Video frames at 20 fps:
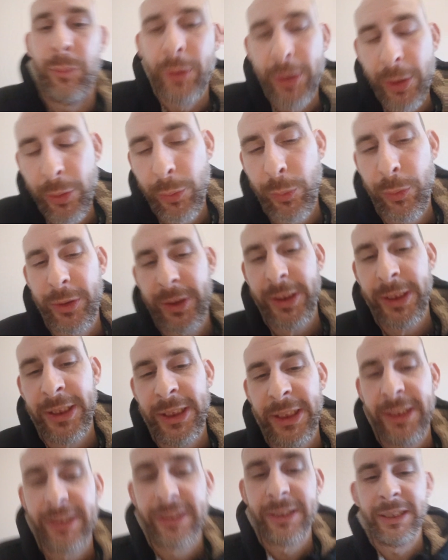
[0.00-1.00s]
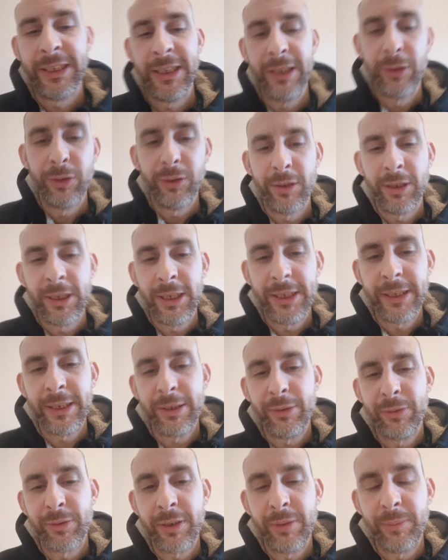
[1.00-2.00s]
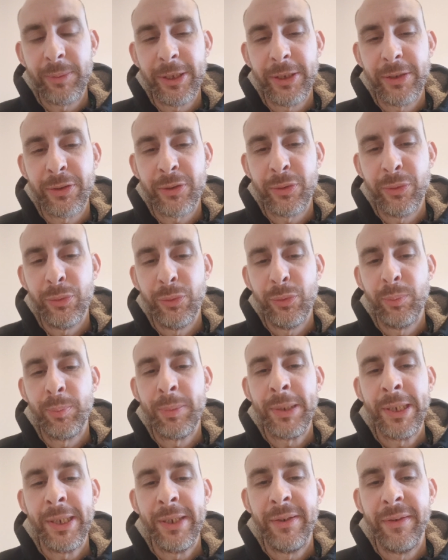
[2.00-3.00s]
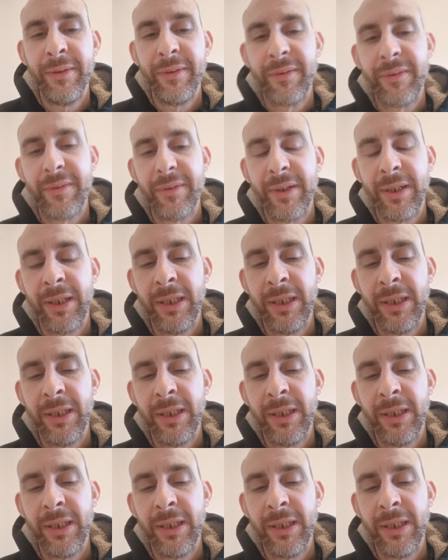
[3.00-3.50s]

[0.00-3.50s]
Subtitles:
when I ordered these, it looked like there was going to be 2 pins,